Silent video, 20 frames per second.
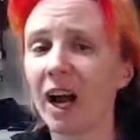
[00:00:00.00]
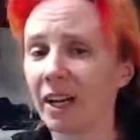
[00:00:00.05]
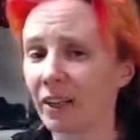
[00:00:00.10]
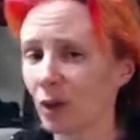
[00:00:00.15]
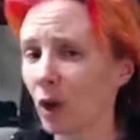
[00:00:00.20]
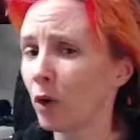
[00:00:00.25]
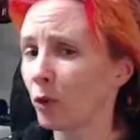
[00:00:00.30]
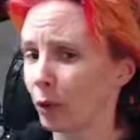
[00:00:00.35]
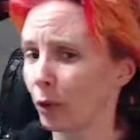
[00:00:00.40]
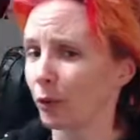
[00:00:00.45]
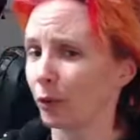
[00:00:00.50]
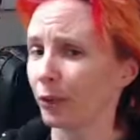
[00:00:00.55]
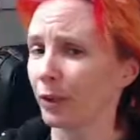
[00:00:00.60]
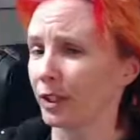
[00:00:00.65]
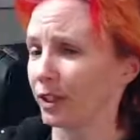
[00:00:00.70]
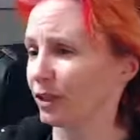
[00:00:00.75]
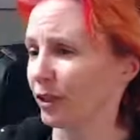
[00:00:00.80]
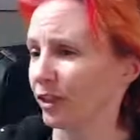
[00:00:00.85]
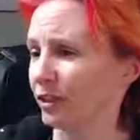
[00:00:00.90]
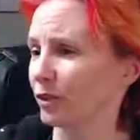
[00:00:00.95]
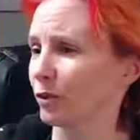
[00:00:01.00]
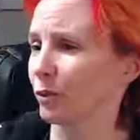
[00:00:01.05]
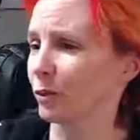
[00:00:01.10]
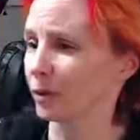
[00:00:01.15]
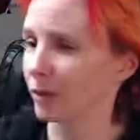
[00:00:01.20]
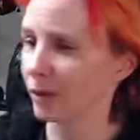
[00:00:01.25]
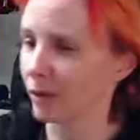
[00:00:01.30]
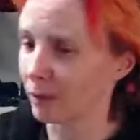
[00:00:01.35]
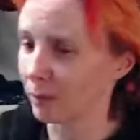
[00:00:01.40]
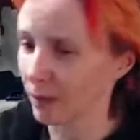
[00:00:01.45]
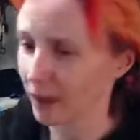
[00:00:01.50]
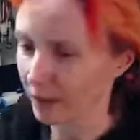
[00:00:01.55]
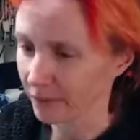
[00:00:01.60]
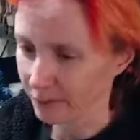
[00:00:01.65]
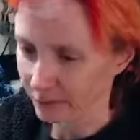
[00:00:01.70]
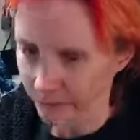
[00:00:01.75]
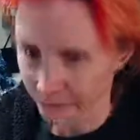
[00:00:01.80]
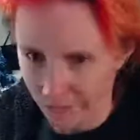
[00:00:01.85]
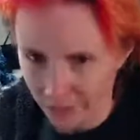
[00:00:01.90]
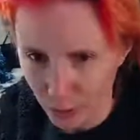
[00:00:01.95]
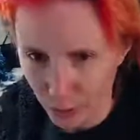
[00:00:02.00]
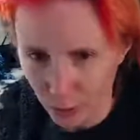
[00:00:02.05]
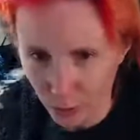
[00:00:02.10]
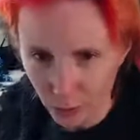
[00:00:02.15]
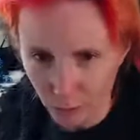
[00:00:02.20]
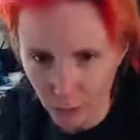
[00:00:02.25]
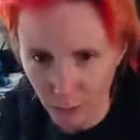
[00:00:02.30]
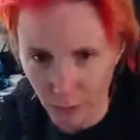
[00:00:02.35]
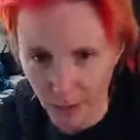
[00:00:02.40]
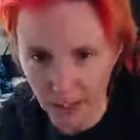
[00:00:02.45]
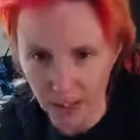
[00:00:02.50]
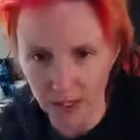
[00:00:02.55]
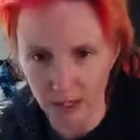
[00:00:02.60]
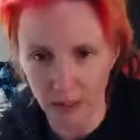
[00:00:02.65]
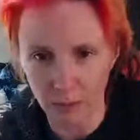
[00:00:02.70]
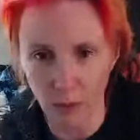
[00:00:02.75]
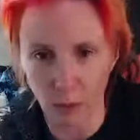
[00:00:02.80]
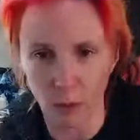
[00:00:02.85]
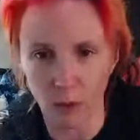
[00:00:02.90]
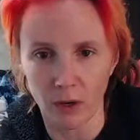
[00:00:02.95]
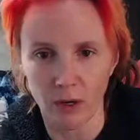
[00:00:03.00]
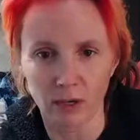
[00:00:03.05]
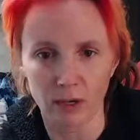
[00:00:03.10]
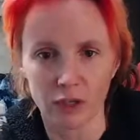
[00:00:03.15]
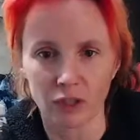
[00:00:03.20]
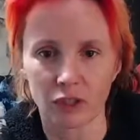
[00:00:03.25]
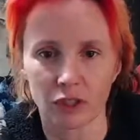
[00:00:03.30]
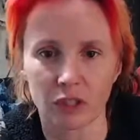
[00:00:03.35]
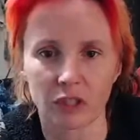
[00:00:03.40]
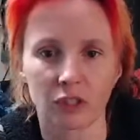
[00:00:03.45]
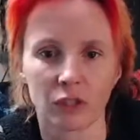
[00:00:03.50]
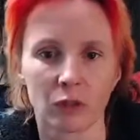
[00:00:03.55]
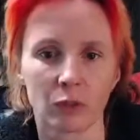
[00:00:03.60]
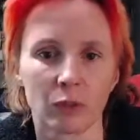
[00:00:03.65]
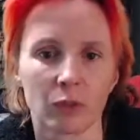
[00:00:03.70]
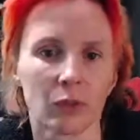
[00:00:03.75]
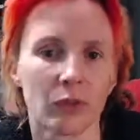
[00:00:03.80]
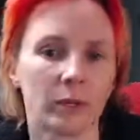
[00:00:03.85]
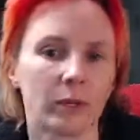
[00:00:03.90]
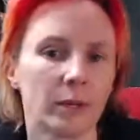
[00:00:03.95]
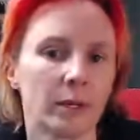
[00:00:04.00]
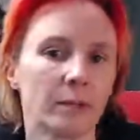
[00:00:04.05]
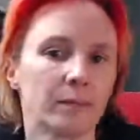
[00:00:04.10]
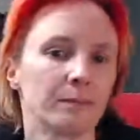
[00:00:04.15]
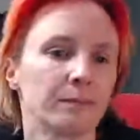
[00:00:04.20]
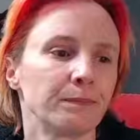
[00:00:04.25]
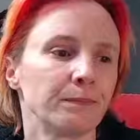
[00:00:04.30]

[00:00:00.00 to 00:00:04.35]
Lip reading: I know you do it just to annoy me. You make up words just to annoy me.